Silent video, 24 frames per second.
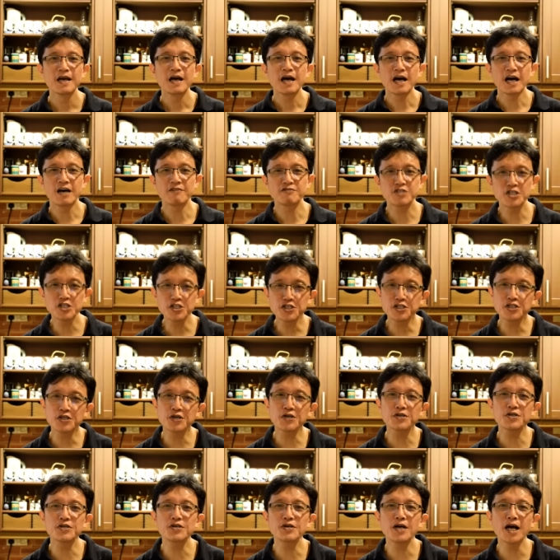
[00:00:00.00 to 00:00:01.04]
I've just
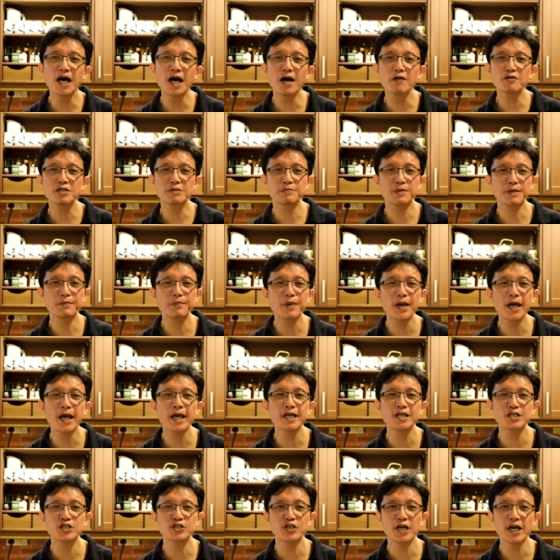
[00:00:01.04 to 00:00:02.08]
shown you how to prepare
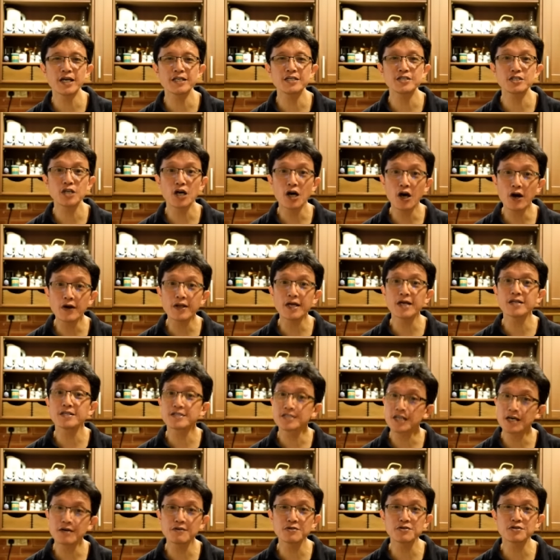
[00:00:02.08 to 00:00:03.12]
the Chinese hot and
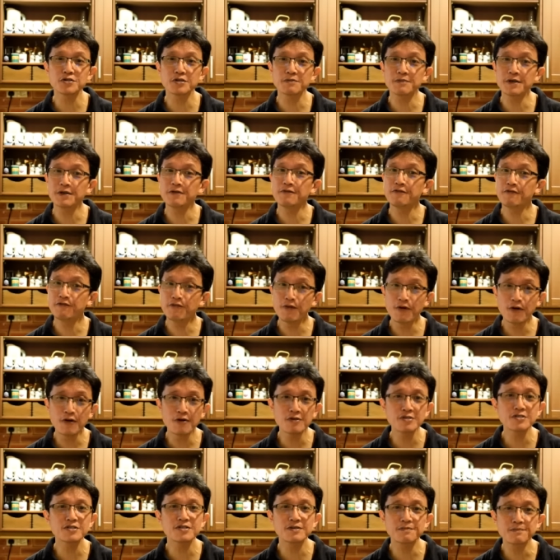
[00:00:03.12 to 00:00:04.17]
sour soup in
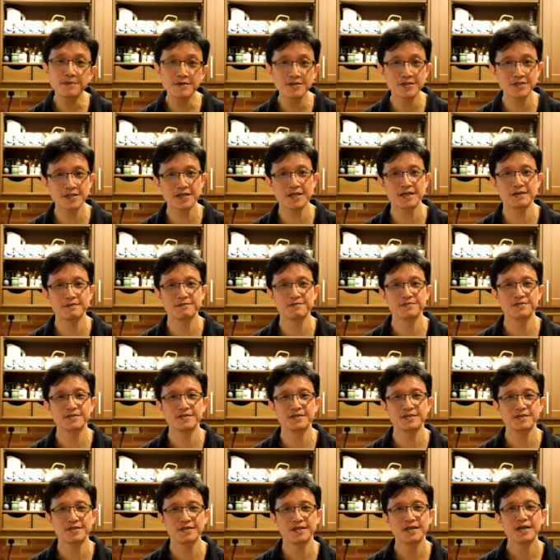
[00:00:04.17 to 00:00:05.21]
4 simple
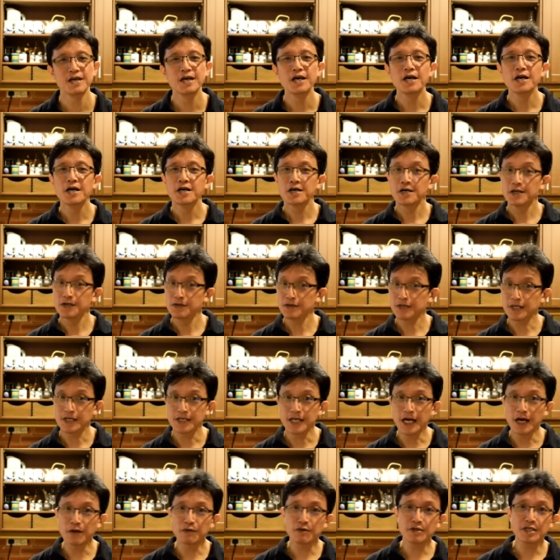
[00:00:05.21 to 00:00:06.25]
steps. You can
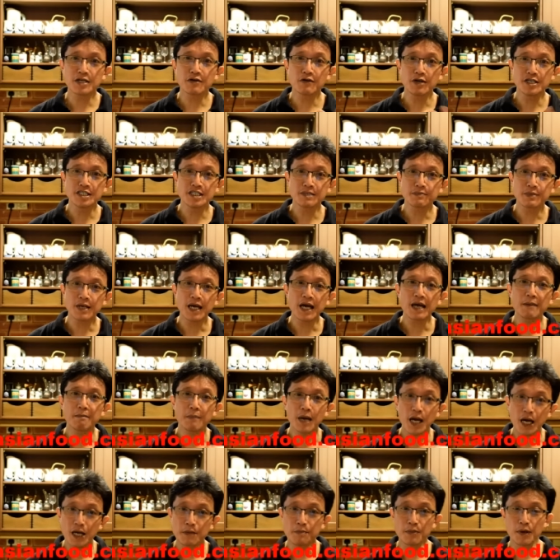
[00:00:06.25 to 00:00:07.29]
download the recipe at
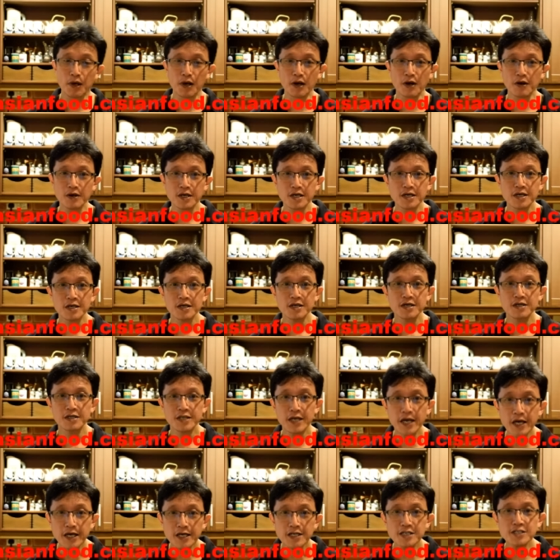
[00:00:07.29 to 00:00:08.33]
my blog,
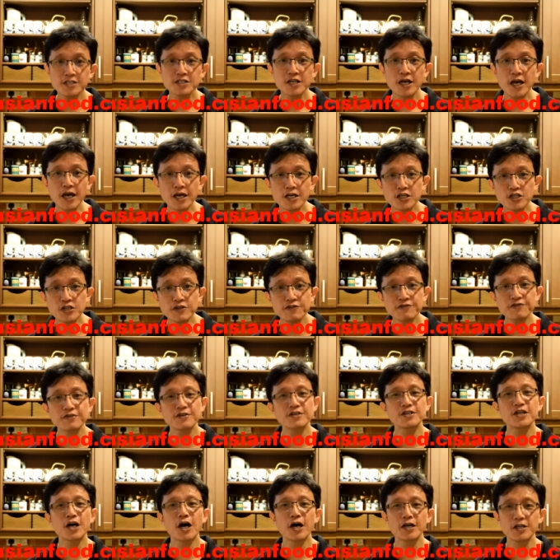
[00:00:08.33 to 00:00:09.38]

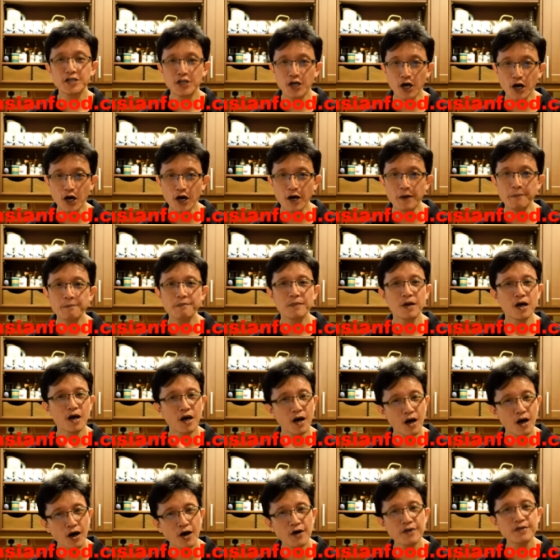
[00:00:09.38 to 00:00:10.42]
tasteasianfood.com
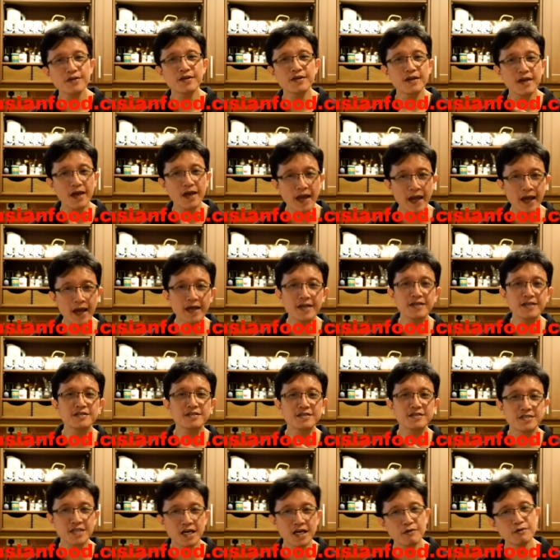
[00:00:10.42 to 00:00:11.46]
hot and
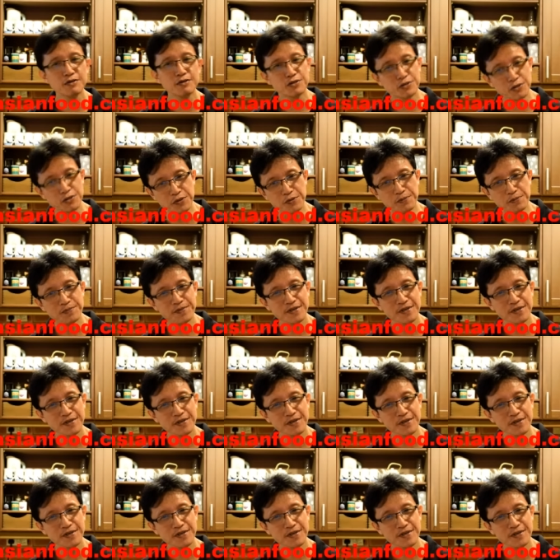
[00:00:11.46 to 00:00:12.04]
sour soup.